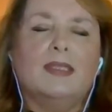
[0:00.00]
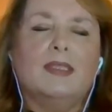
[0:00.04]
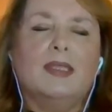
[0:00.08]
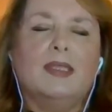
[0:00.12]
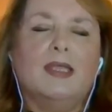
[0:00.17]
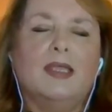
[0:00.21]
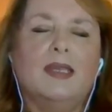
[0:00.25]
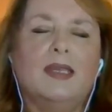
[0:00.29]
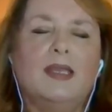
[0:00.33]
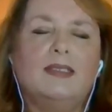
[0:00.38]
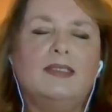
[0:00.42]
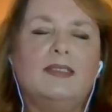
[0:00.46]

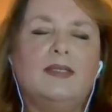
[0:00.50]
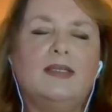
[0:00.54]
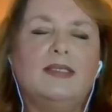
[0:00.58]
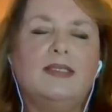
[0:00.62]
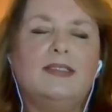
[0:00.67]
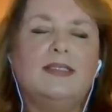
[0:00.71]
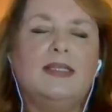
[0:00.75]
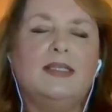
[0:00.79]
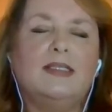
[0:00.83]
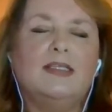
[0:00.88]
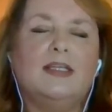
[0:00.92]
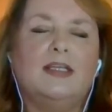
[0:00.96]
And as I
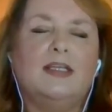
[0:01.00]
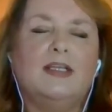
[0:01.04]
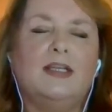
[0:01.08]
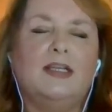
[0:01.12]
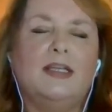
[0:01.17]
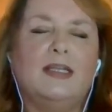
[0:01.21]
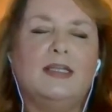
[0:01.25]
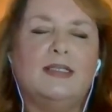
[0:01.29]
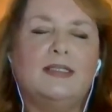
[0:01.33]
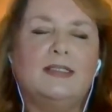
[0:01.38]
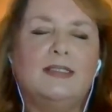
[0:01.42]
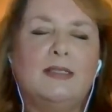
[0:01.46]
said
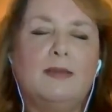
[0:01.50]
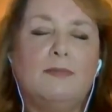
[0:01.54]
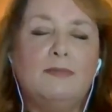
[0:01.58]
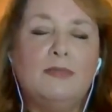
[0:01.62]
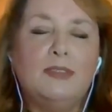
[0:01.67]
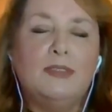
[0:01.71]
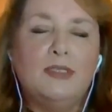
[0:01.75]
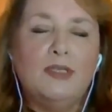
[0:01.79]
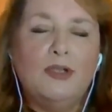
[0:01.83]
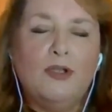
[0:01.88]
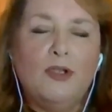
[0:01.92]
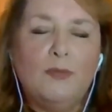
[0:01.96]
earlier,
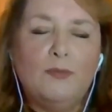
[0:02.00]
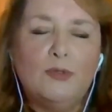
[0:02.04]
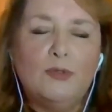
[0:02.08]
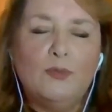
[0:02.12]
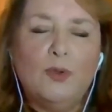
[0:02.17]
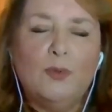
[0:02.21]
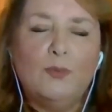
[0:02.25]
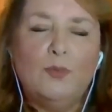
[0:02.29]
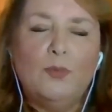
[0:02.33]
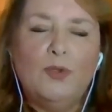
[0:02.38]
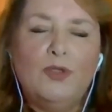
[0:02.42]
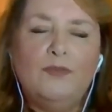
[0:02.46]
sometimes
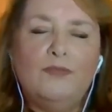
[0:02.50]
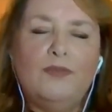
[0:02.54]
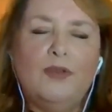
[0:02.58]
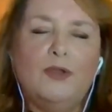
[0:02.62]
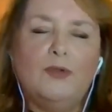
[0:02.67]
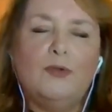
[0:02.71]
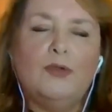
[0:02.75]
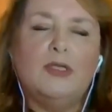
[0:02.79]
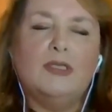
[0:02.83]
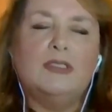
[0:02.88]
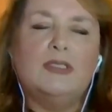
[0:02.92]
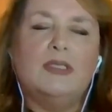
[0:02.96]
when we're
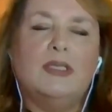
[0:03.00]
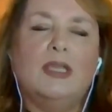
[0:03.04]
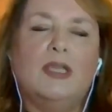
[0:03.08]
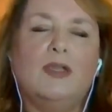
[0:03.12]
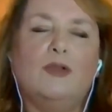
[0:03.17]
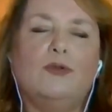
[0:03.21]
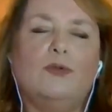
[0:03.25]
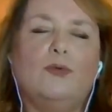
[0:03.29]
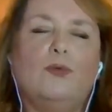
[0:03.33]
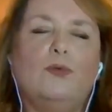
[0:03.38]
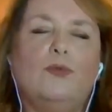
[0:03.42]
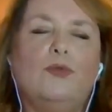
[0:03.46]
focusing
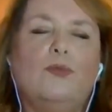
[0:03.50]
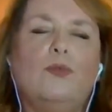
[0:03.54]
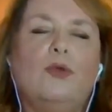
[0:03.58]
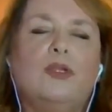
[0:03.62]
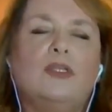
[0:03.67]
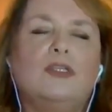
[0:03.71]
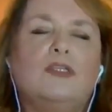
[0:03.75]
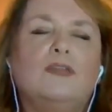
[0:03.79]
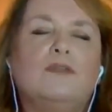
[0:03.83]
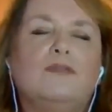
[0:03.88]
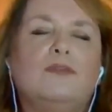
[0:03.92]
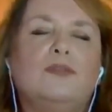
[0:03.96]
on all the
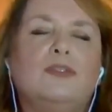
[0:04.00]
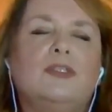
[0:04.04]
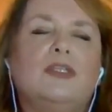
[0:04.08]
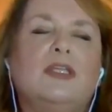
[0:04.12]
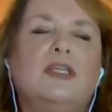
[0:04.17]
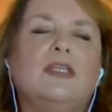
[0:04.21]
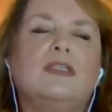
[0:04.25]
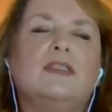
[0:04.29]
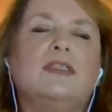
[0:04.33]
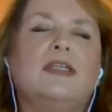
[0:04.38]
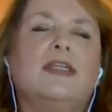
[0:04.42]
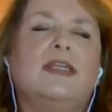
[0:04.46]
wonderful
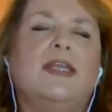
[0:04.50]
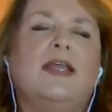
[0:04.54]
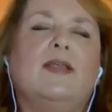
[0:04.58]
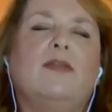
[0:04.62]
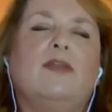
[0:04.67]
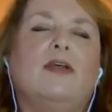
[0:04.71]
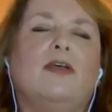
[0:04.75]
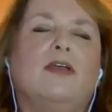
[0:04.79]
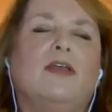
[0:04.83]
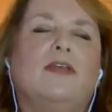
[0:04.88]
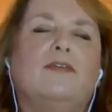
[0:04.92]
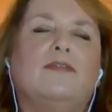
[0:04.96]
things in our
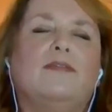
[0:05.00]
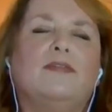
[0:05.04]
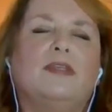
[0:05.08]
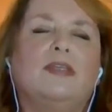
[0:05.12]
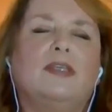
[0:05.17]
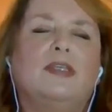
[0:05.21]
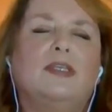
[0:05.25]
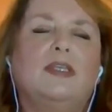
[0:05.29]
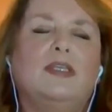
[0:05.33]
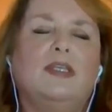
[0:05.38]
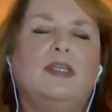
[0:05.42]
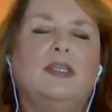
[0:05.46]
life
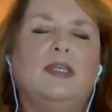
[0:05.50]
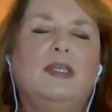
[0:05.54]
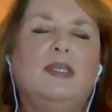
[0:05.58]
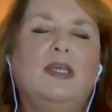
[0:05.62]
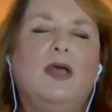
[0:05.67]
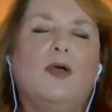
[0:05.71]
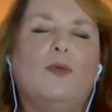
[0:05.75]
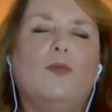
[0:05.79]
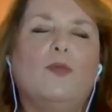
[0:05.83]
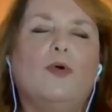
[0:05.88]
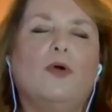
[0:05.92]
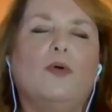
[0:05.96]

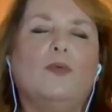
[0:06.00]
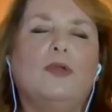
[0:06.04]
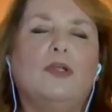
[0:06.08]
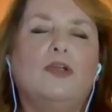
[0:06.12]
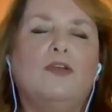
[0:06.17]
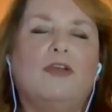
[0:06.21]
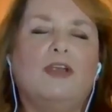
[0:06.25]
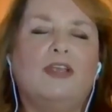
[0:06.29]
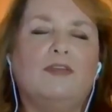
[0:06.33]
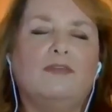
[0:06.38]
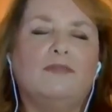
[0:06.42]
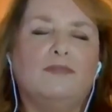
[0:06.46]
and what we're
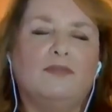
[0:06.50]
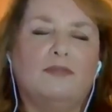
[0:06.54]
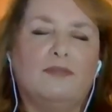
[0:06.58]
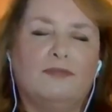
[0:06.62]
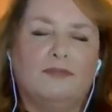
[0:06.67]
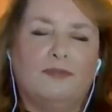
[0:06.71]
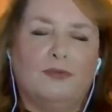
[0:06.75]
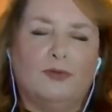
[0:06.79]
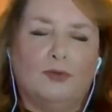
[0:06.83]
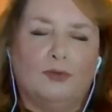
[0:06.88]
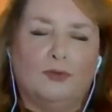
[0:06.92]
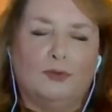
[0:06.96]
grateful
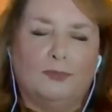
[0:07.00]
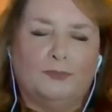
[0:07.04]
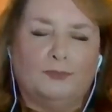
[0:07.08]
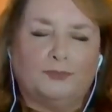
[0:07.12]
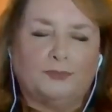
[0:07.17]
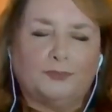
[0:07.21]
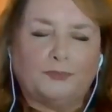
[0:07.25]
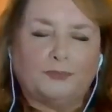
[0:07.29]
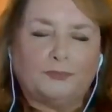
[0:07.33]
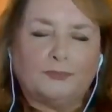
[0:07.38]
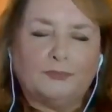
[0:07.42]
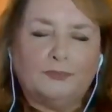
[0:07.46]
for,
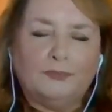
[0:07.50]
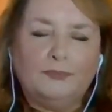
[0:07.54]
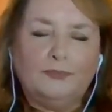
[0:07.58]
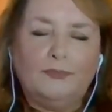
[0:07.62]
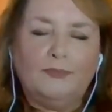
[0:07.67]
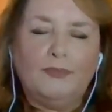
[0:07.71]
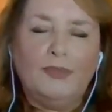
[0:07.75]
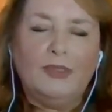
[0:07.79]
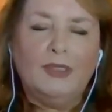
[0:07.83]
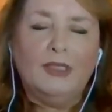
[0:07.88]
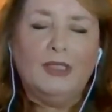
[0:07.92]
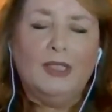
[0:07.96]

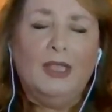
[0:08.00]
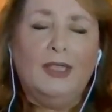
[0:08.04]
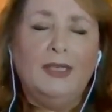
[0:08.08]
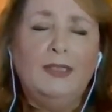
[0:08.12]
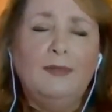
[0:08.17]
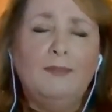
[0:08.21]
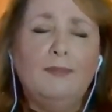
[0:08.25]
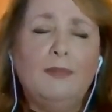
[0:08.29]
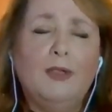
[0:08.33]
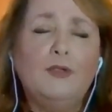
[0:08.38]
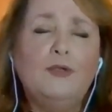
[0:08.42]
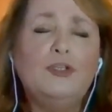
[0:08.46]
an
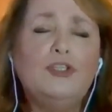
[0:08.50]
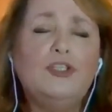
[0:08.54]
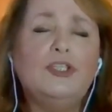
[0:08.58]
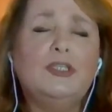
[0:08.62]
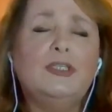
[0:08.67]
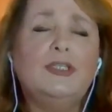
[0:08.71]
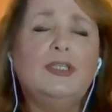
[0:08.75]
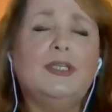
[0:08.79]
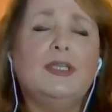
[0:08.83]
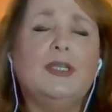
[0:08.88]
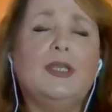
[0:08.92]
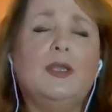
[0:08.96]

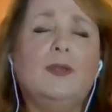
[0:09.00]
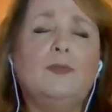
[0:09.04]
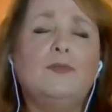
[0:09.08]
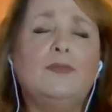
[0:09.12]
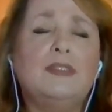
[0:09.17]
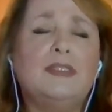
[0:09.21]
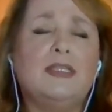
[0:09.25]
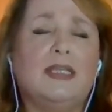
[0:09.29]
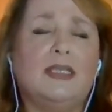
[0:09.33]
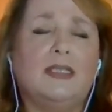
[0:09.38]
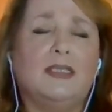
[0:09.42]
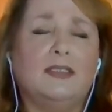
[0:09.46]
emotion that
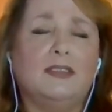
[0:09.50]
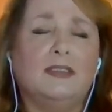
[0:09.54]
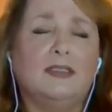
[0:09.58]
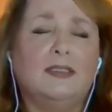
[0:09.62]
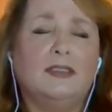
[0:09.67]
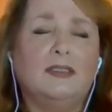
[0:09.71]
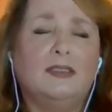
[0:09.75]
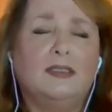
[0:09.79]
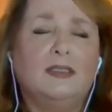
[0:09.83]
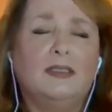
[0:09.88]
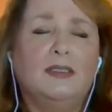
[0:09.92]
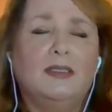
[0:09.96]
comes in
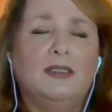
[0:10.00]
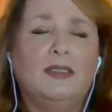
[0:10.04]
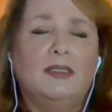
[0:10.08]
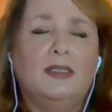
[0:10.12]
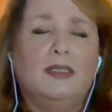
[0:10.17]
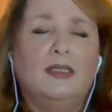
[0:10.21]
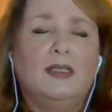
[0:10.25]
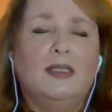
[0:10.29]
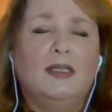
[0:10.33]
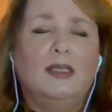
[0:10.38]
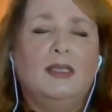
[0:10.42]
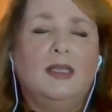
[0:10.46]

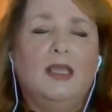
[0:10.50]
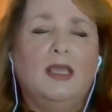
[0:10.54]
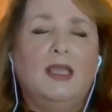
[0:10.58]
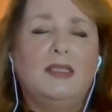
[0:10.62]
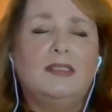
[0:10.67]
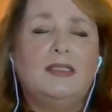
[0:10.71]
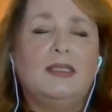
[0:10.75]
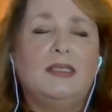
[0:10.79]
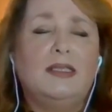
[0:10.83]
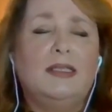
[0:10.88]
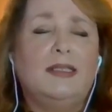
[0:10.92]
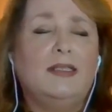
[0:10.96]

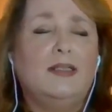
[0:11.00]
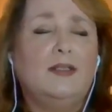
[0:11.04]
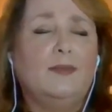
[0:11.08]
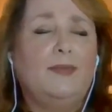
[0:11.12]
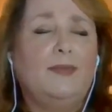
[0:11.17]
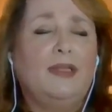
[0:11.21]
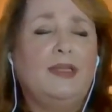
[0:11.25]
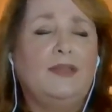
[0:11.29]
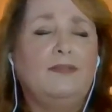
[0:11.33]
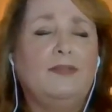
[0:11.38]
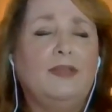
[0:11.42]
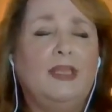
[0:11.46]
is a little
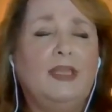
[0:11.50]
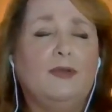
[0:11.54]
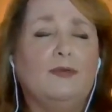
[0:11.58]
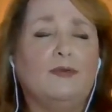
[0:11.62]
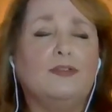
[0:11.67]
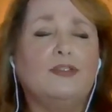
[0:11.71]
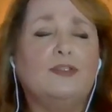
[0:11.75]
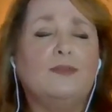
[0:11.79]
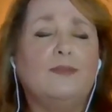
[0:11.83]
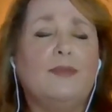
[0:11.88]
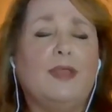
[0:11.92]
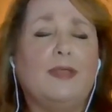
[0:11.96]
bit of
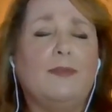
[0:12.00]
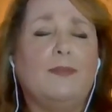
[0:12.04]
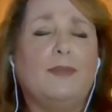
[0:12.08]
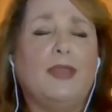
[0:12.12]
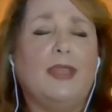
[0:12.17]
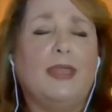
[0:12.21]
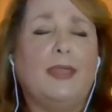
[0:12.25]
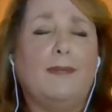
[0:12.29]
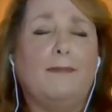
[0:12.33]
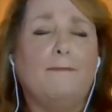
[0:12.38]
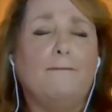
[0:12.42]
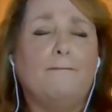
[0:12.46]
guilt,
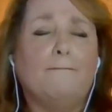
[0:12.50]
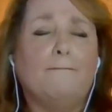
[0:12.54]
maybe.